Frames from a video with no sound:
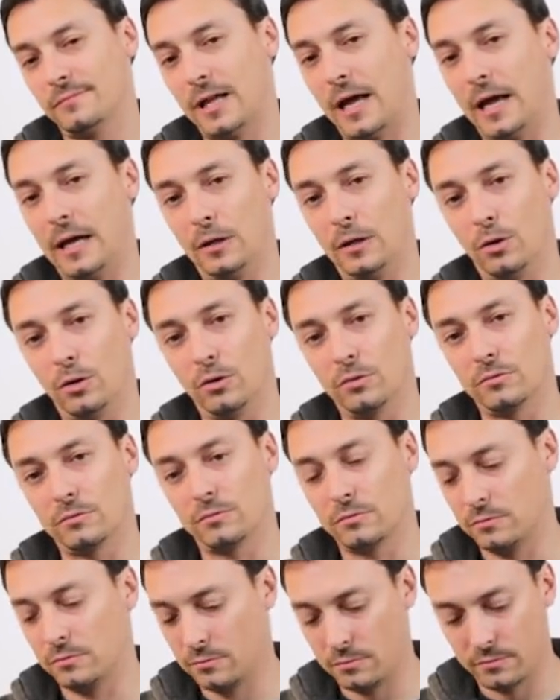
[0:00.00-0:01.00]

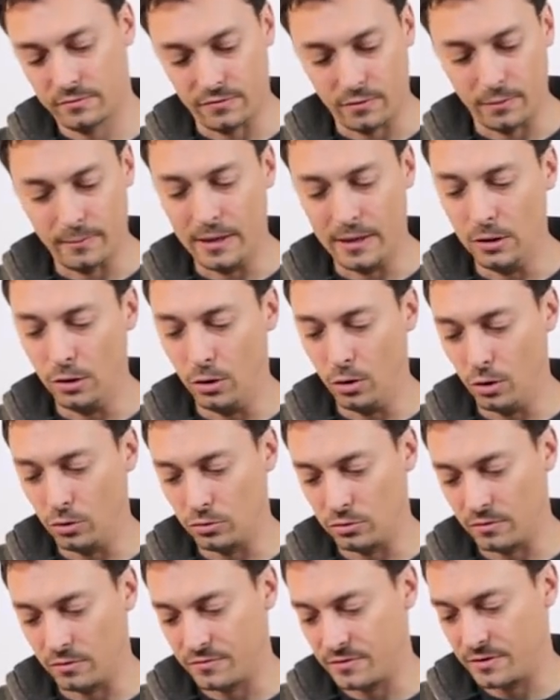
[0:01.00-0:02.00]
from a
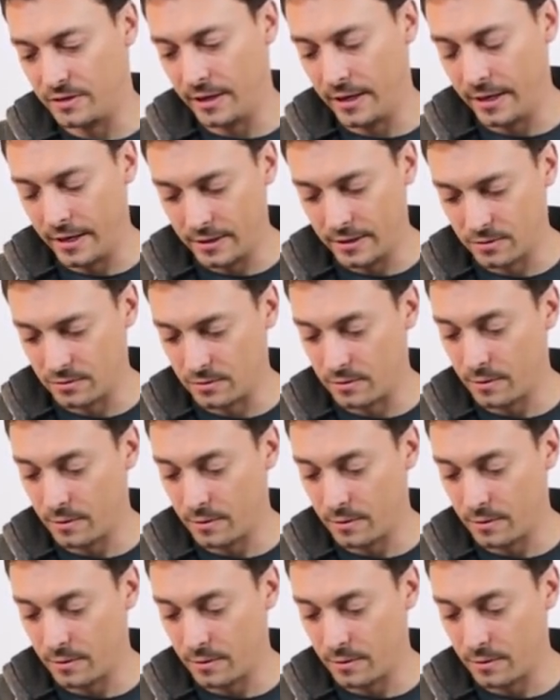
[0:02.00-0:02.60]
lot of states,